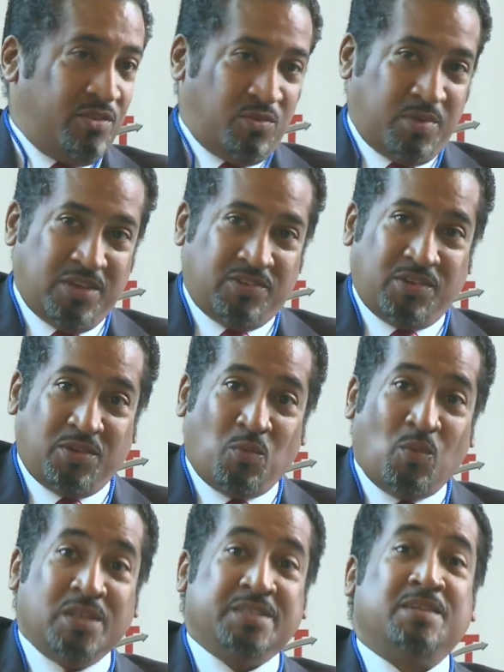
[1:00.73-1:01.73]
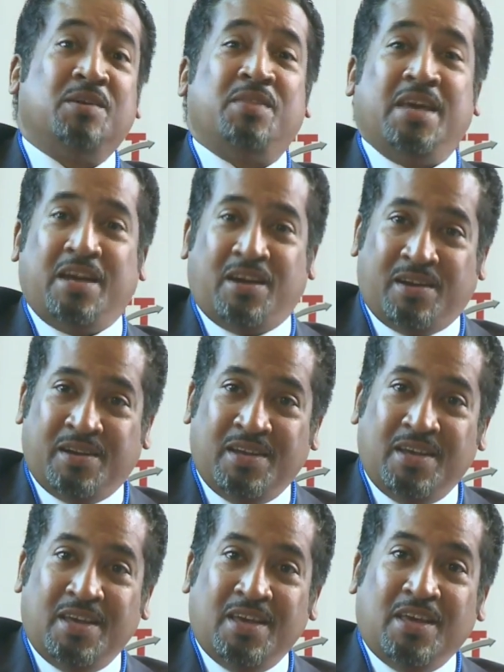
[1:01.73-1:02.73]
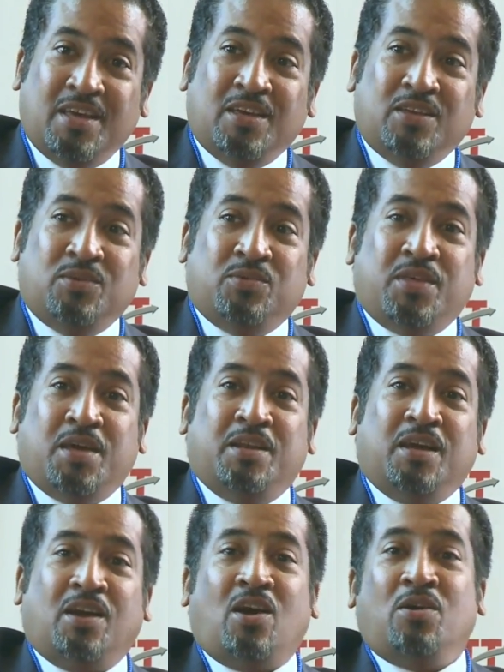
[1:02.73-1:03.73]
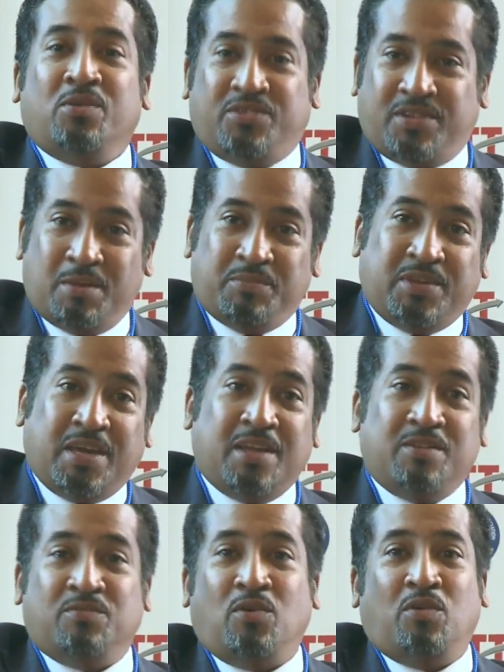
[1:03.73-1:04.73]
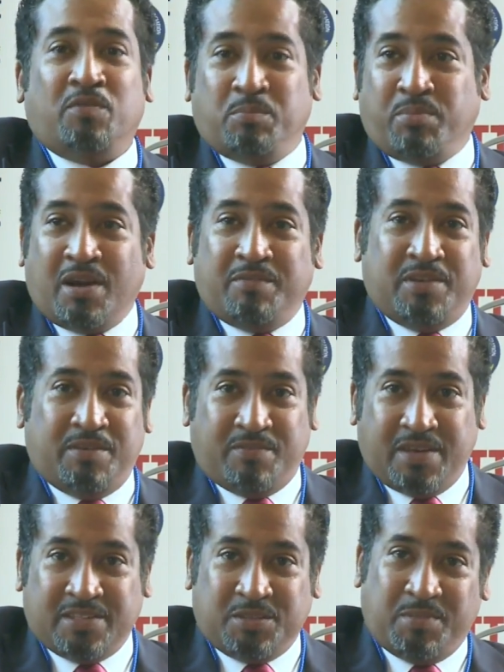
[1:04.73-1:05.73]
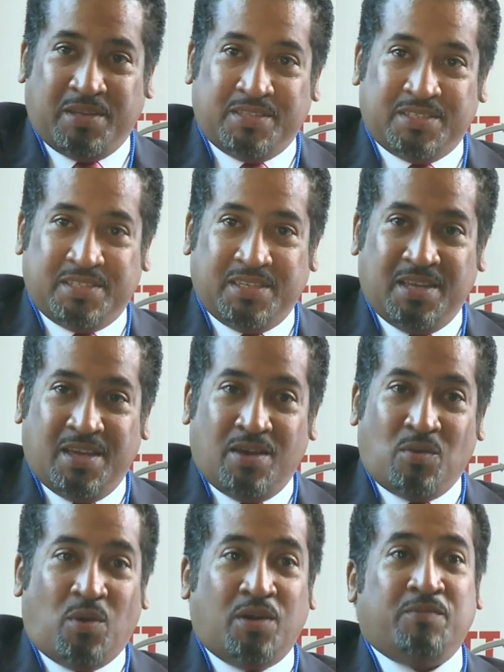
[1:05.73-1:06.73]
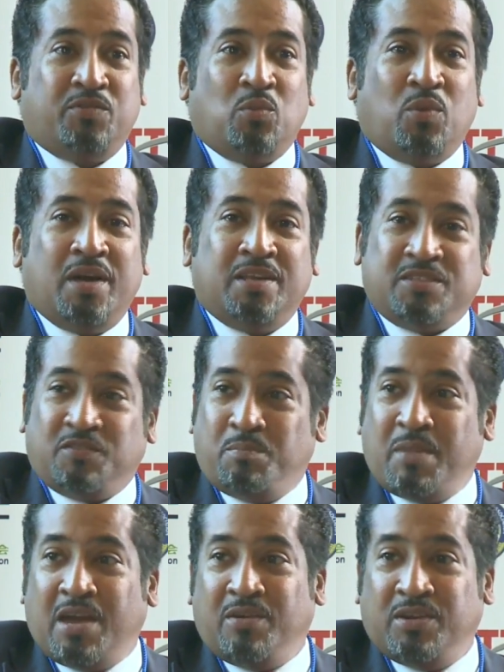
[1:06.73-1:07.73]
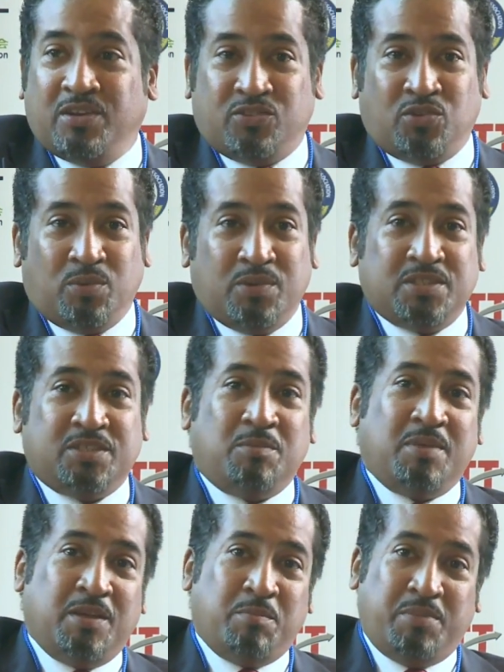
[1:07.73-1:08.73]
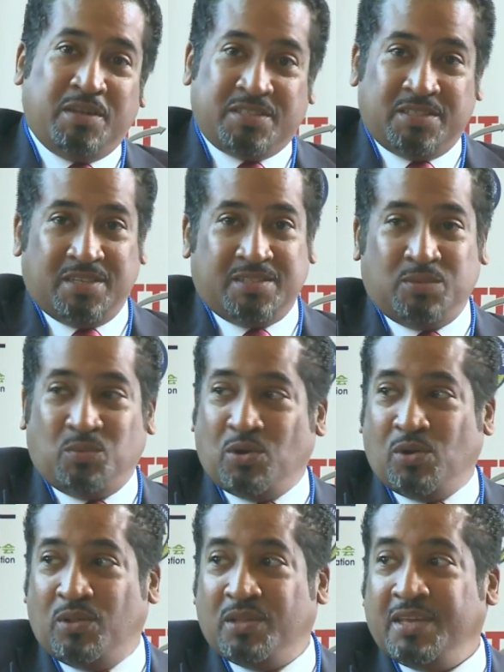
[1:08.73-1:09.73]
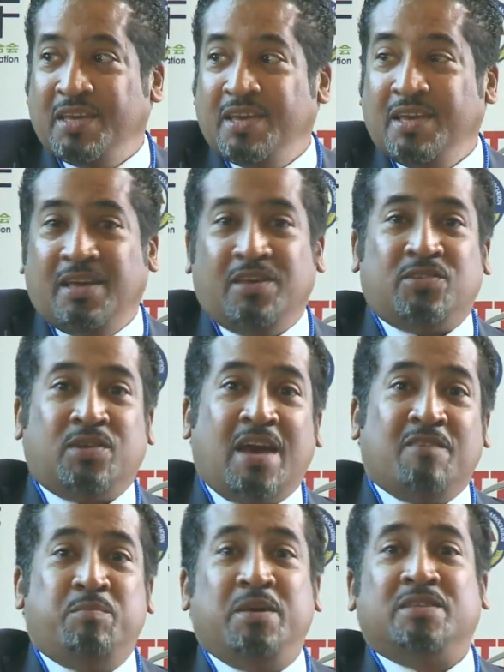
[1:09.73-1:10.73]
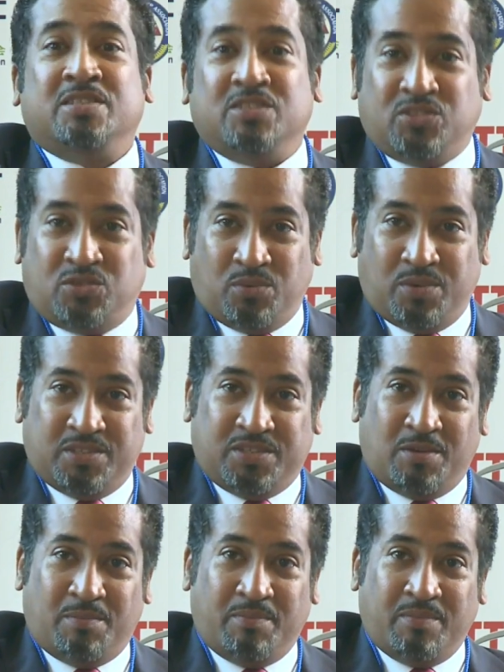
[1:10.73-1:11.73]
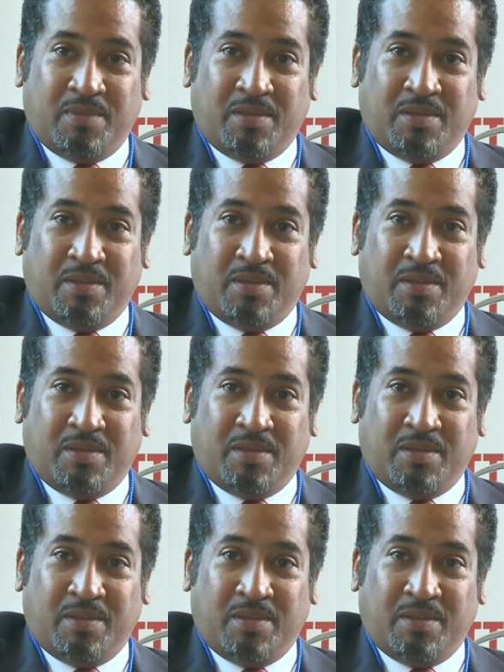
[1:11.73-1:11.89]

region. Once they're there, you then encourage them to get involved in private investments. One of the ways of marrying the tourism and the business world is to have business tourism